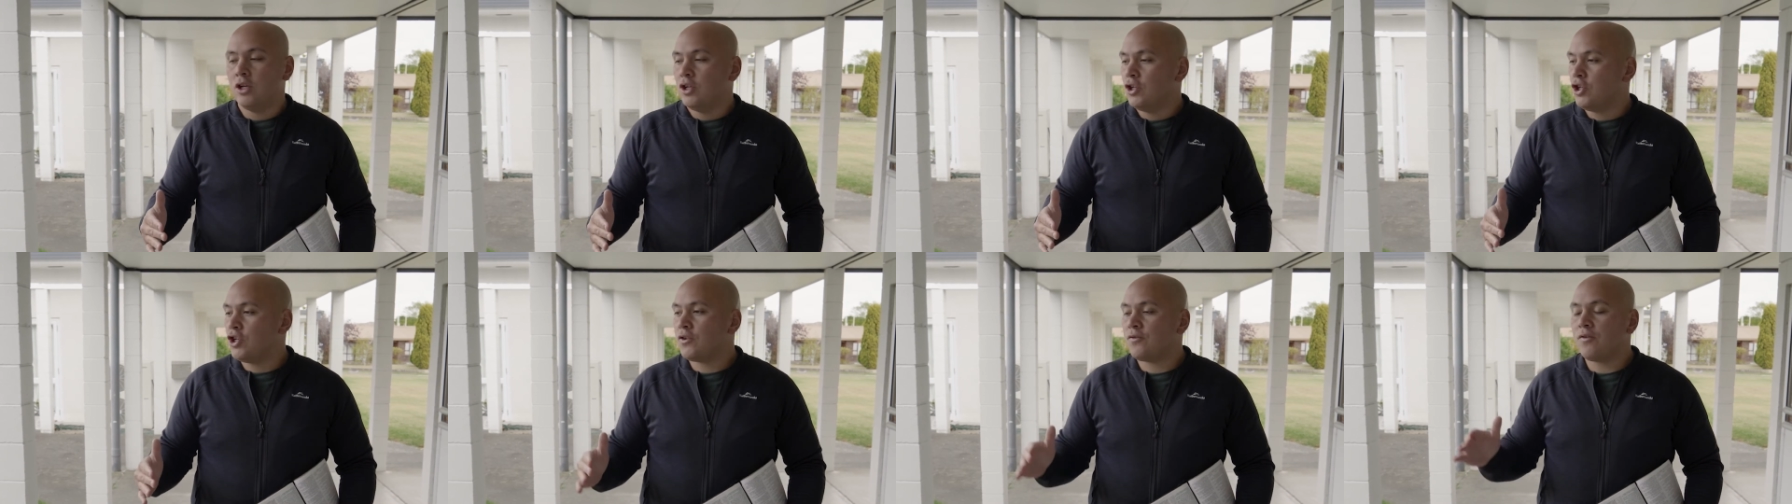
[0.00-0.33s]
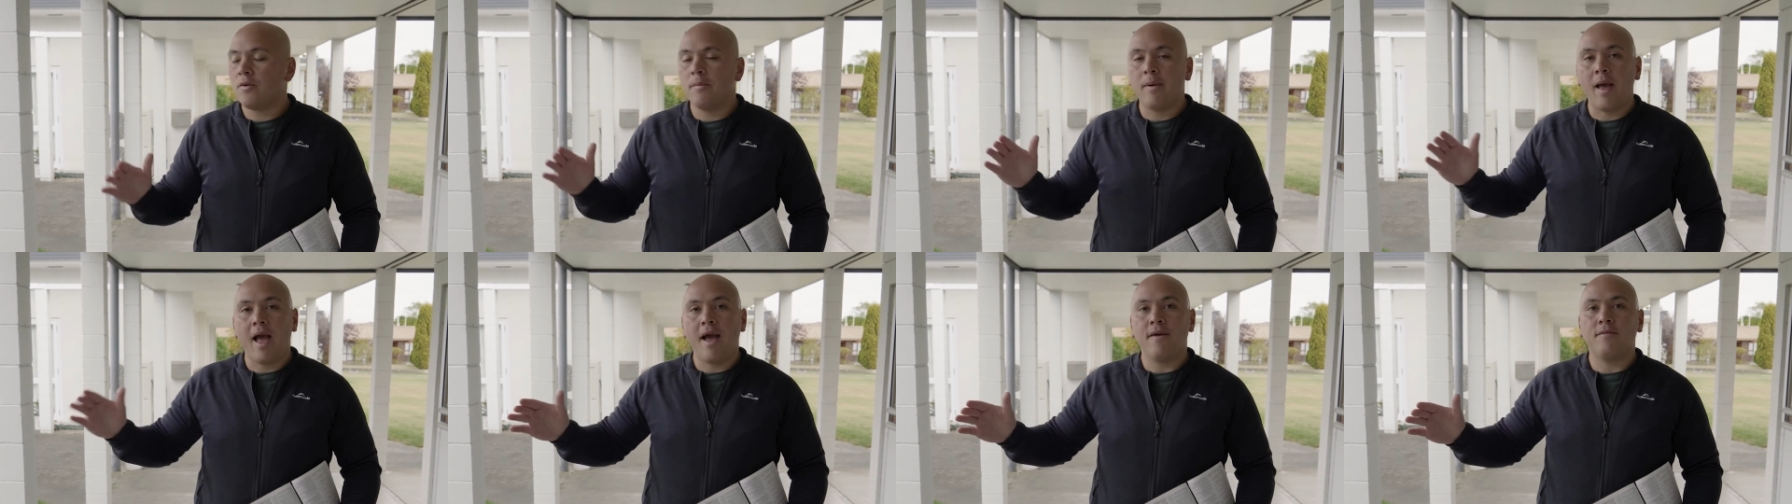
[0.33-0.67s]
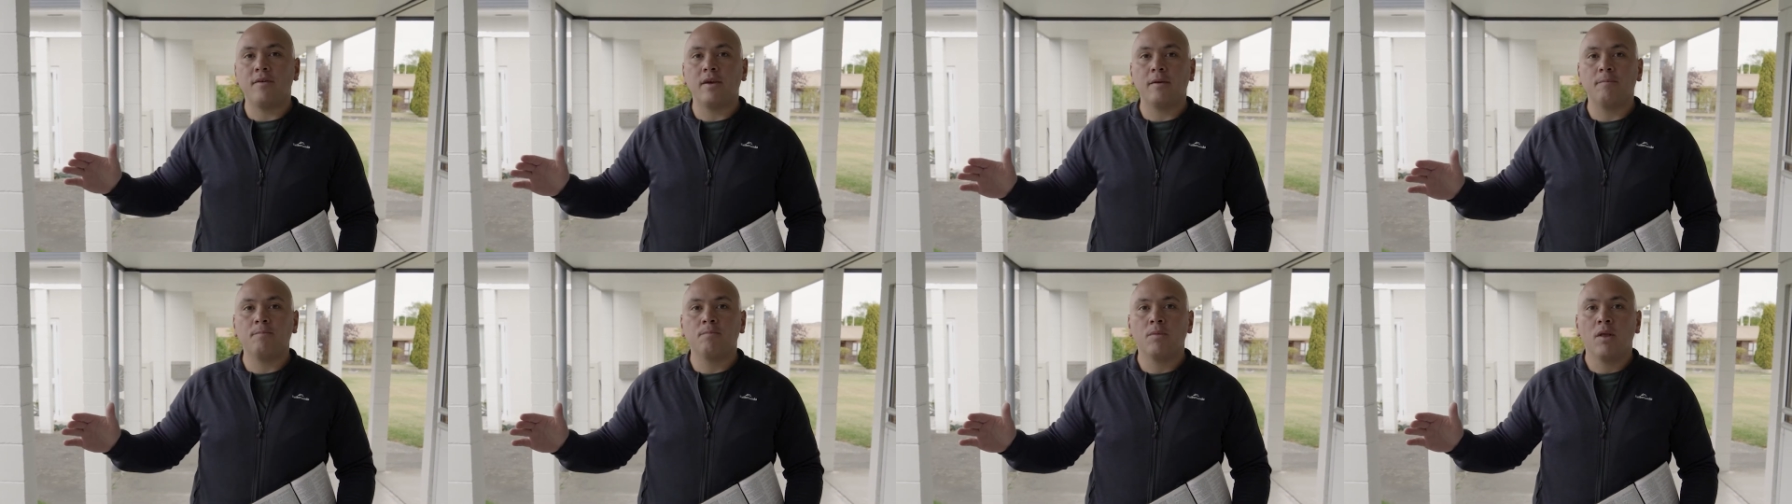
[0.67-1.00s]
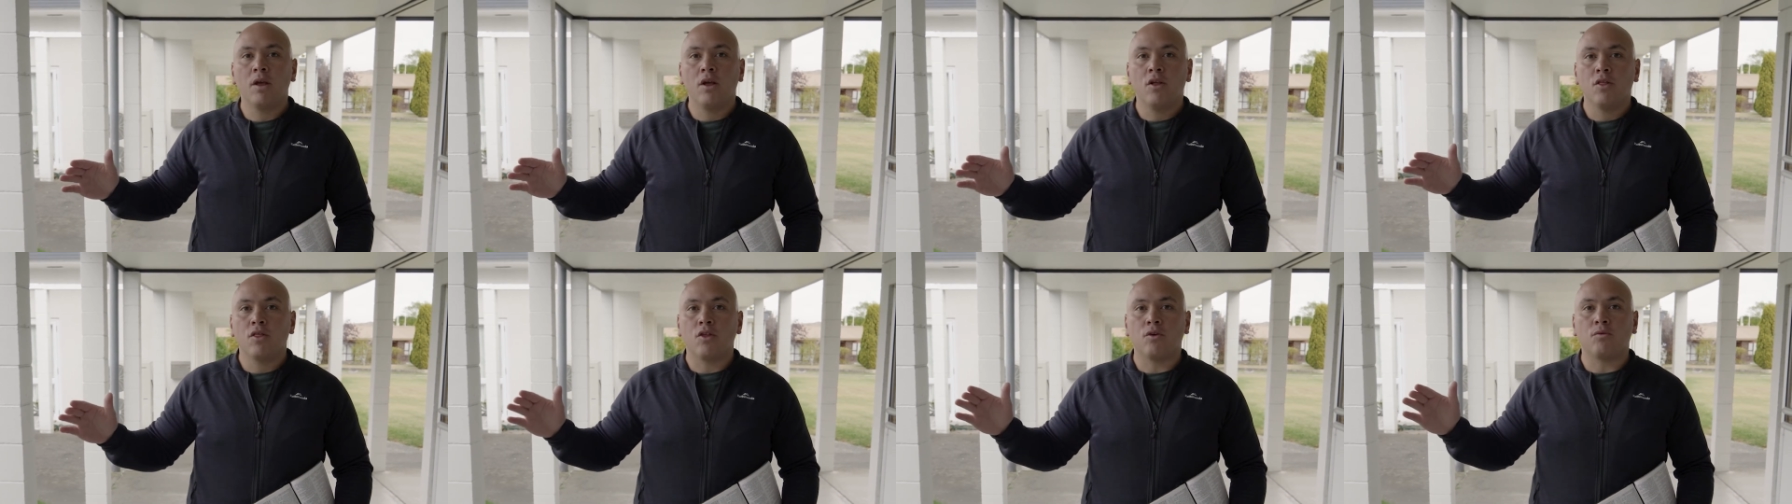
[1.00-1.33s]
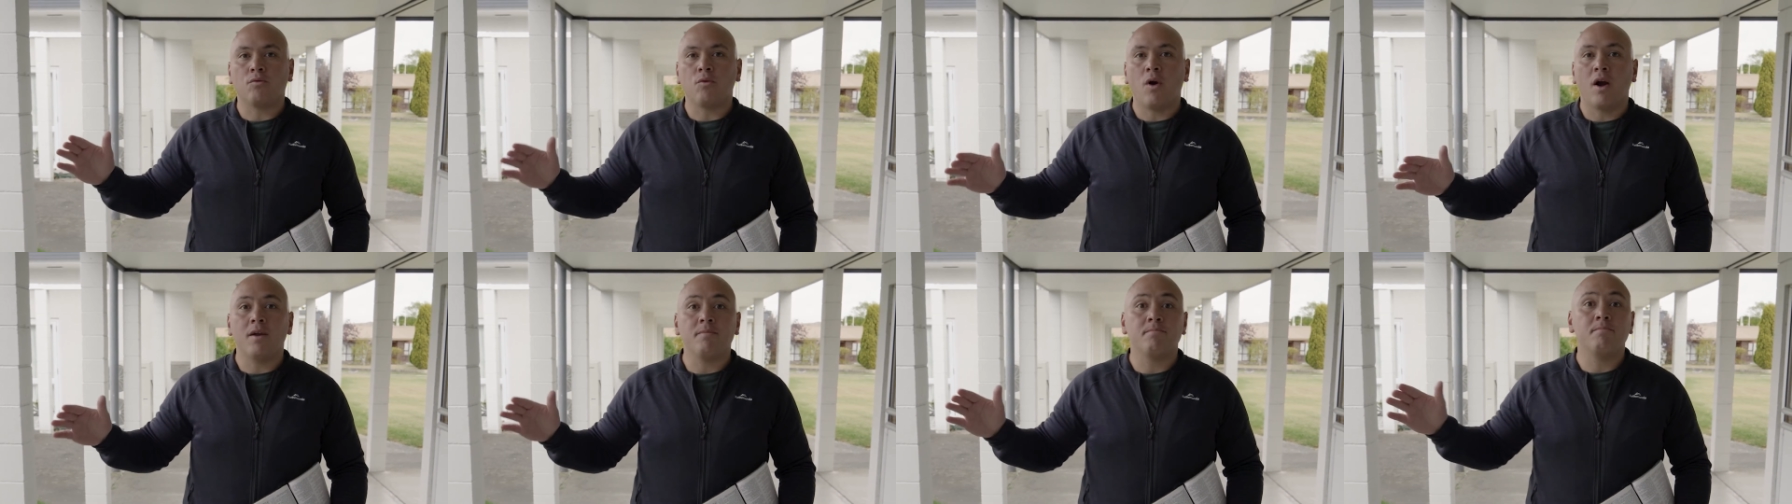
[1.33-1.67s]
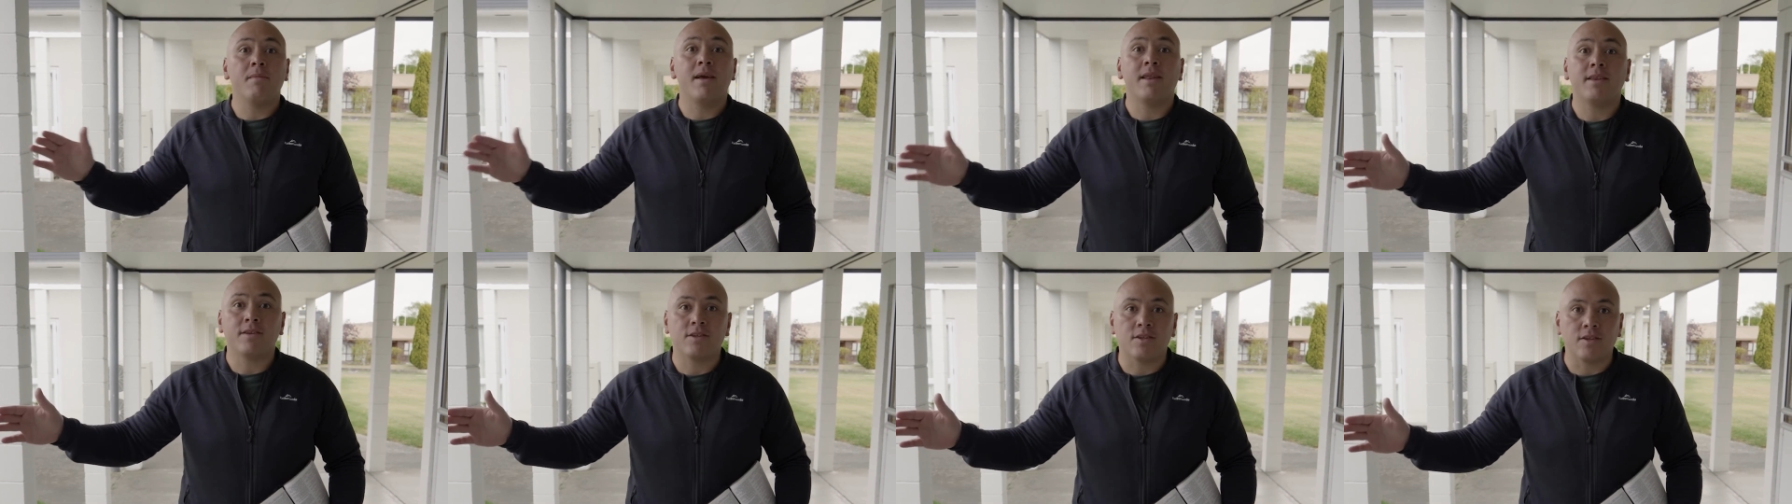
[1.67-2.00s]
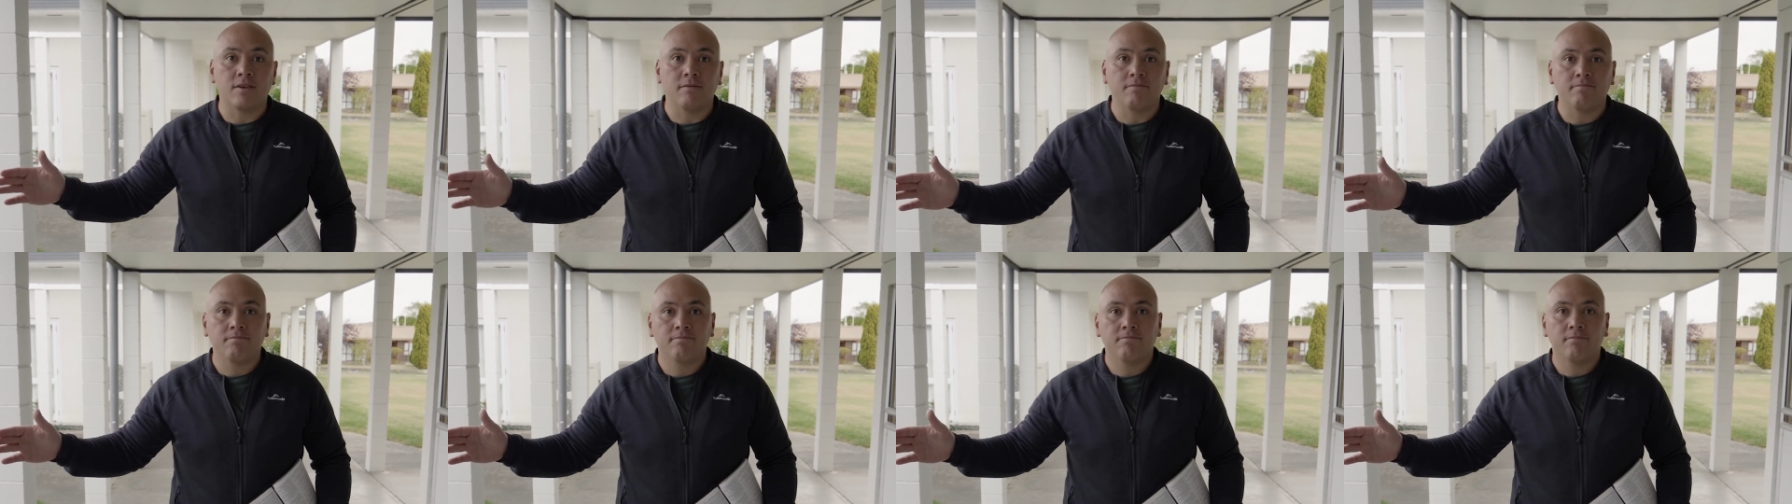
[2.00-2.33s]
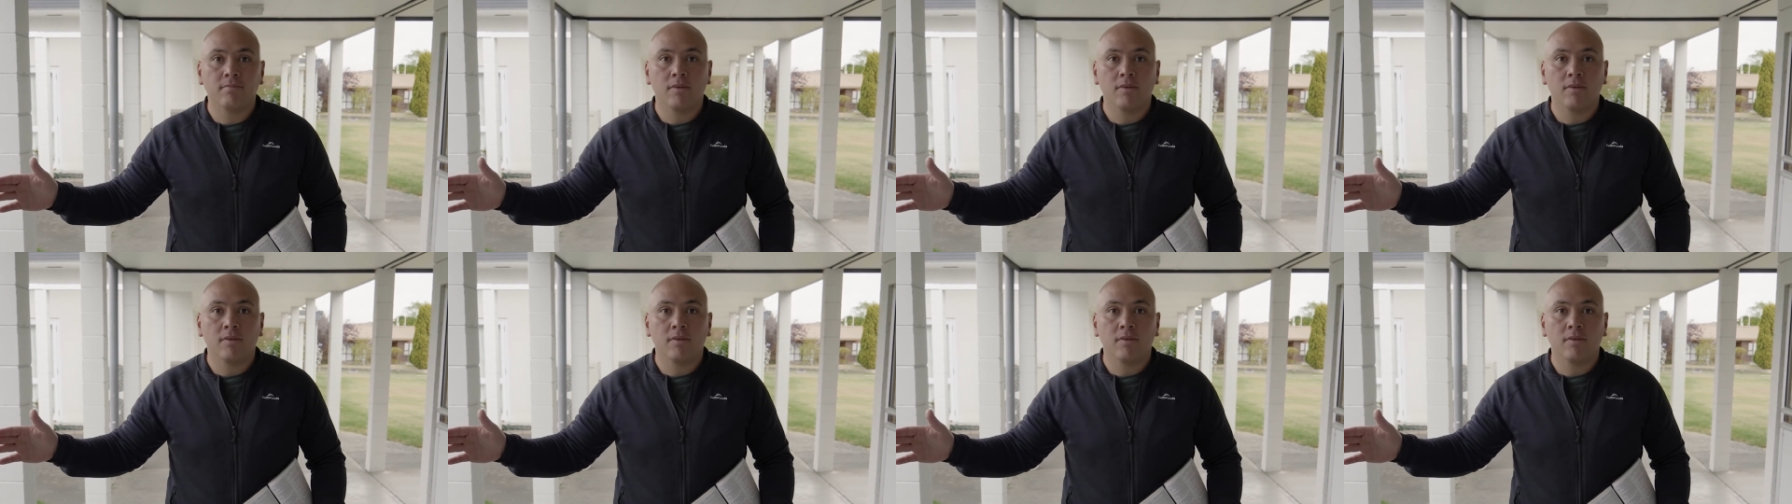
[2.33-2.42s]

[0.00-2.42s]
just from having the right medicine